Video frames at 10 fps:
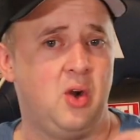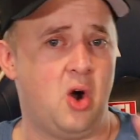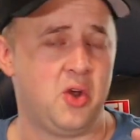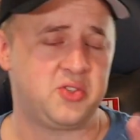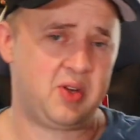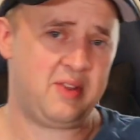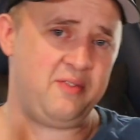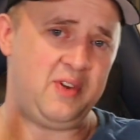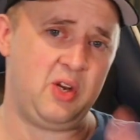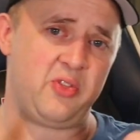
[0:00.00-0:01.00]
Also, give
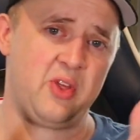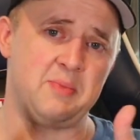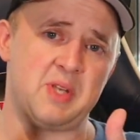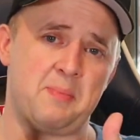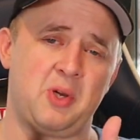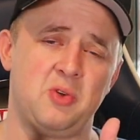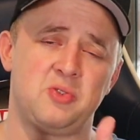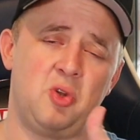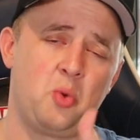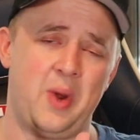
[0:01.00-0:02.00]
the video a thumbs up. It goes
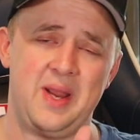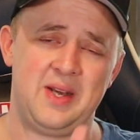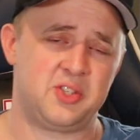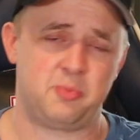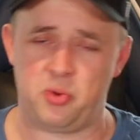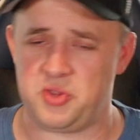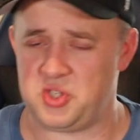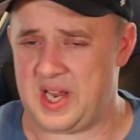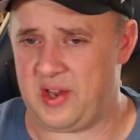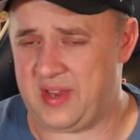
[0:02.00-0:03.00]
a long way to support the
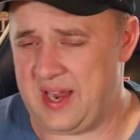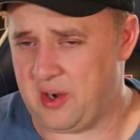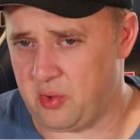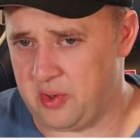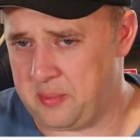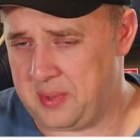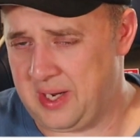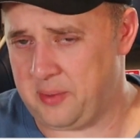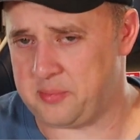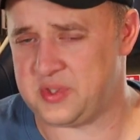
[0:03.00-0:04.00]
channel, the algorithm, and
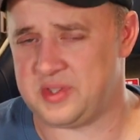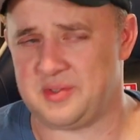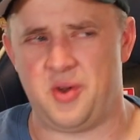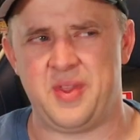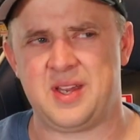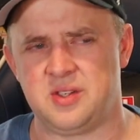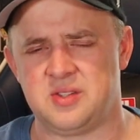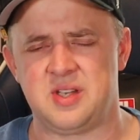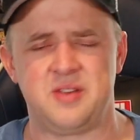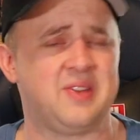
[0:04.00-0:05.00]
helps all that good
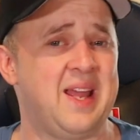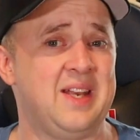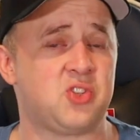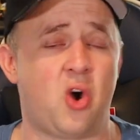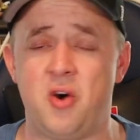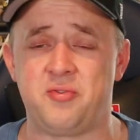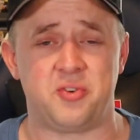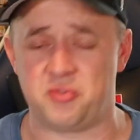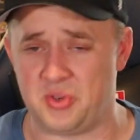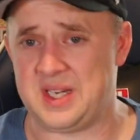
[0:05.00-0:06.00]
stuff. And it's all
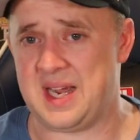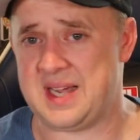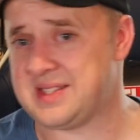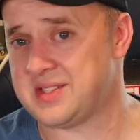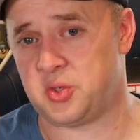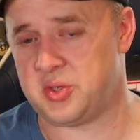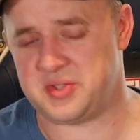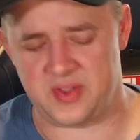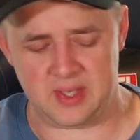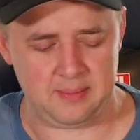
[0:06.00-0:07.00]
for free, guys. It doesn't
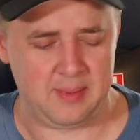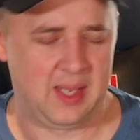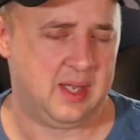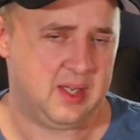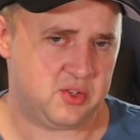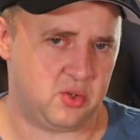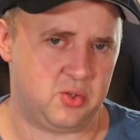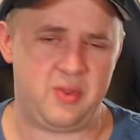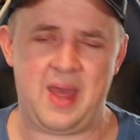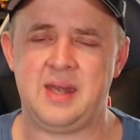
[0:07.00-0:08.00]
cost a thing. So
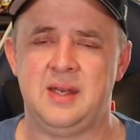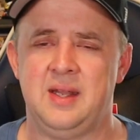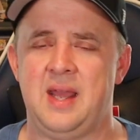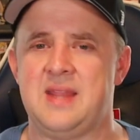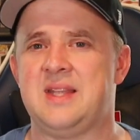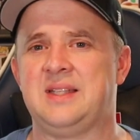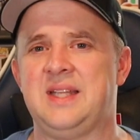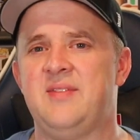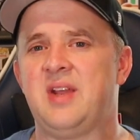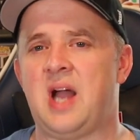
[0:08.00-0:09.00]
do that, and then
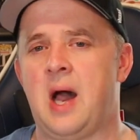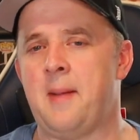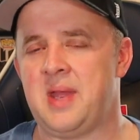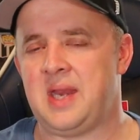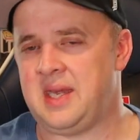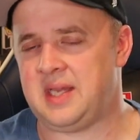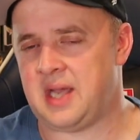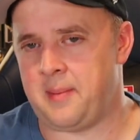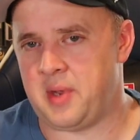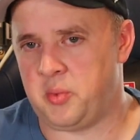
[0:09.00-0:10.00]
leave a comment. Any
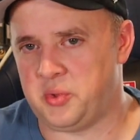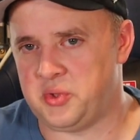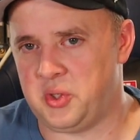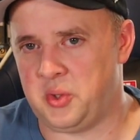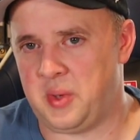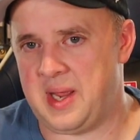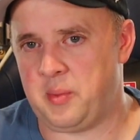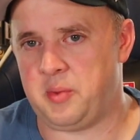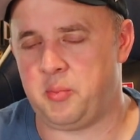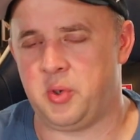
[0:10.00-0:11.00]
comment will do,
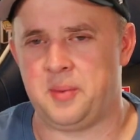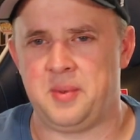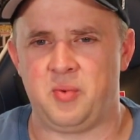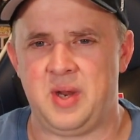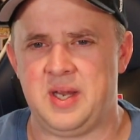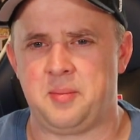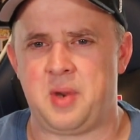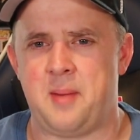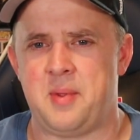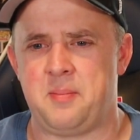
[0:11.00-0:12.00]
and we put them in a random
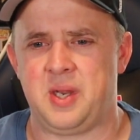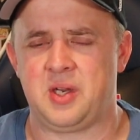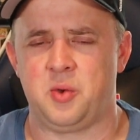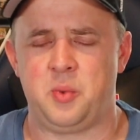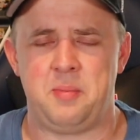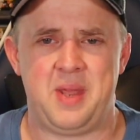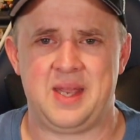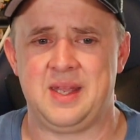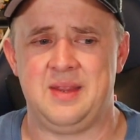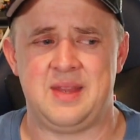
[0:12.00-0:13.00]
comment picker, and we
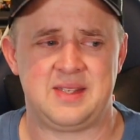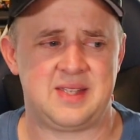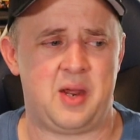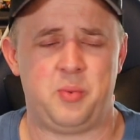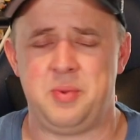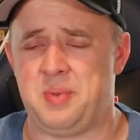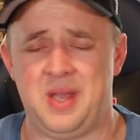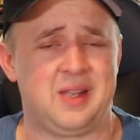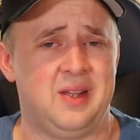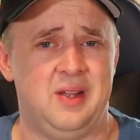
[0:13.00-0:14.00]
pick, and that's how we
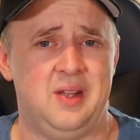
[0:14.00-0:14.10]
pick